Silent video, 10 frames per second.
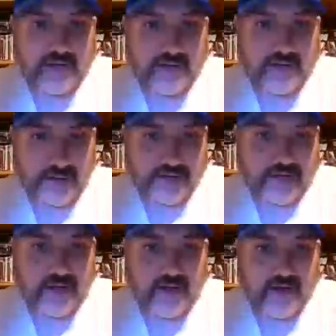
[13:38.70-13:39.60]

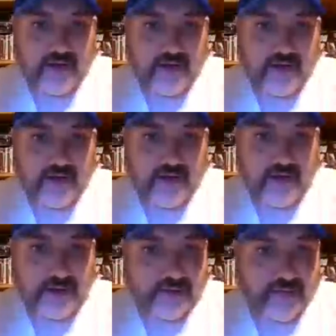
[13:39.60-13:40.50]
Schwarzenegger was
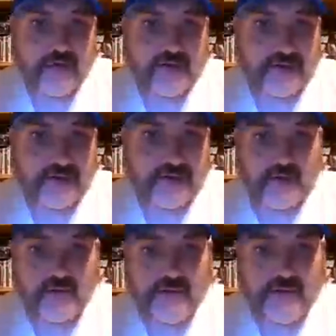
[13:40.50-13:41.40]
impressed with
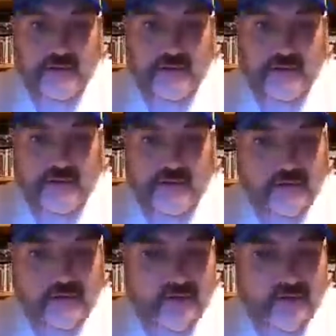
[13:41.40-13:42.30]
him. Want to
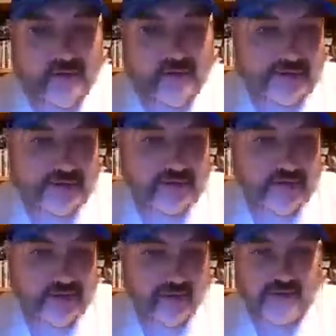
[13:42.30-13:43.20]
know what his
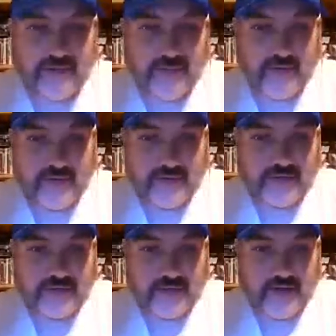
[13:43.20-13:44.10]
secrets was and
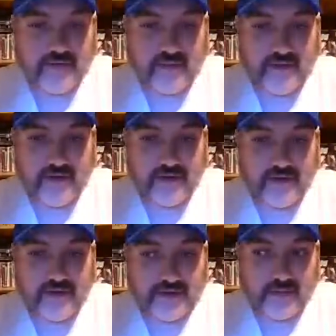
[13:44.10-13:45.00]
everything else? Because I
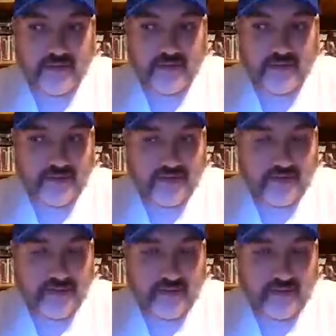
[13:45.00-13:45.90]
mean,
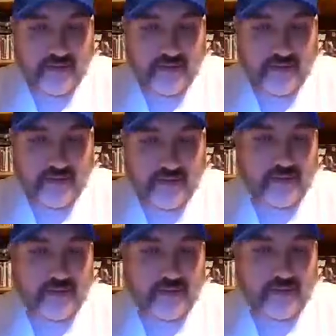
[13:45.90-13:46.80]
they was
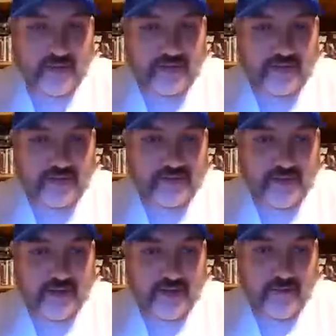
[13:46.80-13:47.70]
just
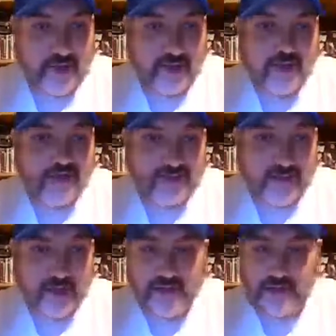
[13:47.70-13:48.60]
amazed
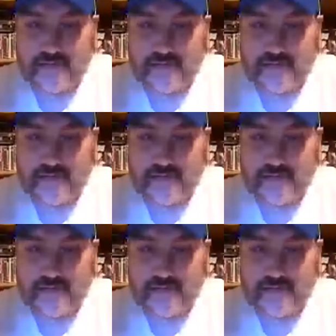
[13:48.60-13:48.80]
at him